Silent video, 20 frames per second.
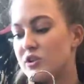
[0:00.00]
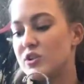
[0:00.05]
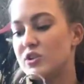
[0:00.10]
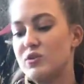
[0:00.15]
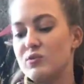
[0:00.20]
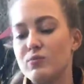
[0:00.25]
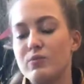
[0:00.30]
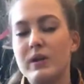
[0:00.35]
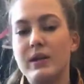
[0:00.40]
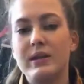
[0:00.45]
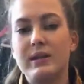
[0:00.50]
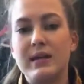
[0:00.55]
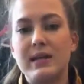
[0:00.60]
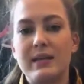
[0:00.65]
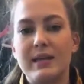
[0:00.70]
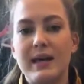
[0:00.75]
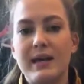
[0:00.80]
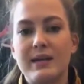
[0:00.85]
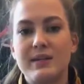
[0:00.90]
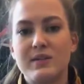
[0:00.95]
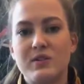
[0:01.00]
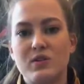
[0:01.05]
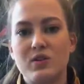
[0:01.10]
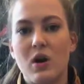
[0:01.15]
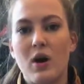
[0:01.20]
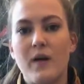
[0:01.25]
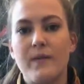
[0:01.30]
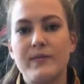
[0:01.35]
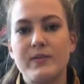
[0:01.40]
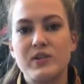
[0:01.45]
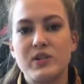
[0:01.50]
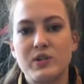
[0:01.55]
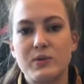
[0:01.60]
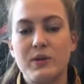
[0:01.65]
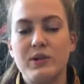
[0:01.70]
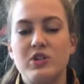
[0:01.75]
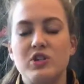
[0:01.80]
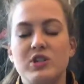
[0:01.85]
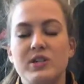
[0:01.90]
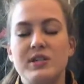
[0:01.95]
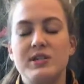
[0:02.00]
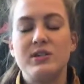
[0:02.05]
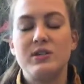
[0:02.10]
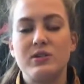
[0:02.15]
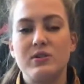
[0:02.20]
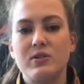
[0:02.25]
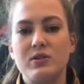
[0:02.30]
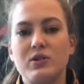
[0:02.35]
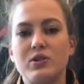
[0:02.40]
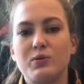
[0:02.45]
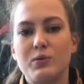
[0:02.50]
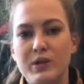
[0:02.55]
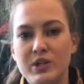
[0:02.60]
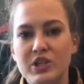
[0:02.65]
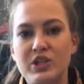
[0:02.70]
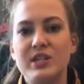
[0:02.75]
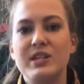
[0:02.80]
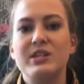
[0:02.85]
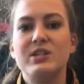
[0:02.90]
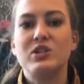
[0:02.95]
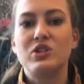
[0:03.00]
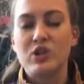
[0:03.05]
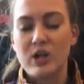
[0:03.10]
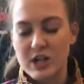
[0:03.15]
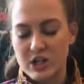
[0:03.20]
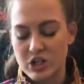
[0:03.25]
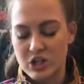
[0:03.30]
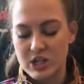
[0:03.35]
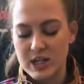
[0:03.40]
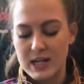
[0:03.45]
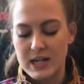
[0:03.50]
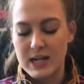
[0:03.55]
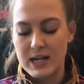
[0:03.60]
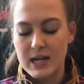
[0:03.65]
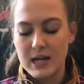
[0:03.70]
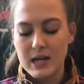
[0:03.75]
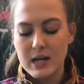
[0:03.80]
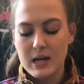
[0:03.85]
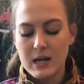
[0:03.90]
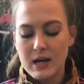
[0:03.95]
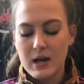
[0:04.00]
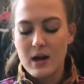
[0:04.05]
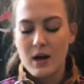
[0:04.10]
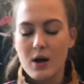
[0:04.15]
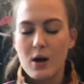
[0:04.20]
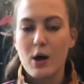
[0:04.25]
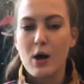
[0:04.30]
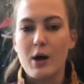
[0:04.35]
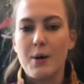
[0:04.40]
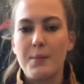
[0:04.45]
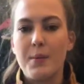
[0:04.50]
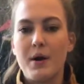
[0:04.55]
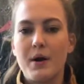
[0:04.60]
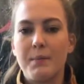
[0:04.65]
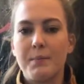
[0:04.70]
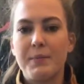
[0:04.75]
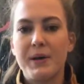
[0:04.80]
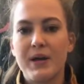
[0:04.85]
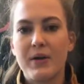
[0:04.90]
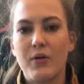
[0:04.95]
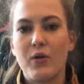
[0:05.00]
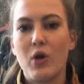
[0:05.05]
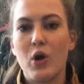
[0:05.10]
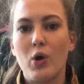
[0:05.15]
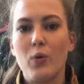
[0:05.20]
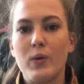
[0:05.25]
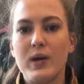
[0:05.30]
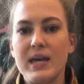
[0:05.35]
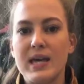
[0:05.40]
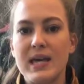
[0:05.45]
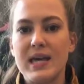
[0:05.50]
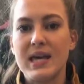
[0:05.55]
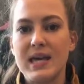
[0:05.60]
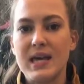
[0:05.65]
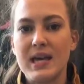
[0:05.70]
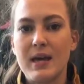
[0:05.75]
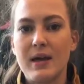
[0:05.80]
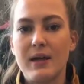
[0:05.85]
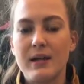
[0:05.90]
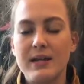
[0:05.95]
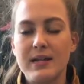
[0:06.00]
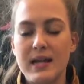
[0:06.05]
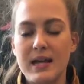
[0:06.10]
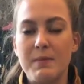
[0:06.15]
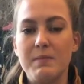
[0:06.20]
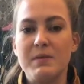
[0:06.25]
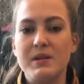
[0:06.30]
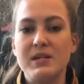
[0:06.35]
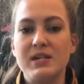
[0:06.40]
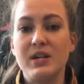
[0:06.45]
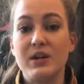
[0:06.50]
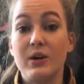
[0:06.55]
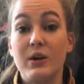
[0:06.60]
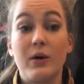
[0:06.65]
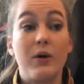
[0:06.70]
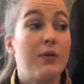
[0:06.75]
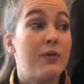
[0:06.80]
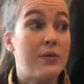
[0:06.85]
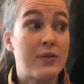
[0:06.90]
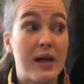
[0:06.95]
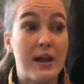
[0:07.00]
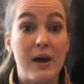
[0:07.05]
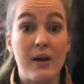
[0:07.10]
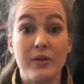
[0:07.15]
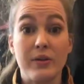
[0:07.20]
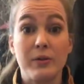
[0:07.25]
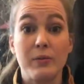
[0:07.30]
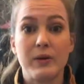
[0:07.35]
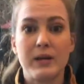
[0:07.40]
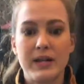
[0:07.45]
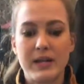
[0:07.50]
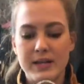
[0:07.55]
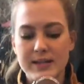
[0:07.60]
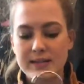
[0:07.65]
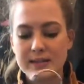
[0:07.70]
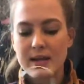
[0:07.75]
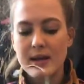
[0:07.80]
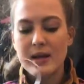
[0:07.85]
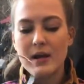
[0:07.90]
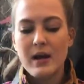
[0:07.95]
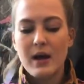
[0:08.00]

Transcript: just really like soft, squishy, squishy, stretchy, um, pillowy knit material that that other one is.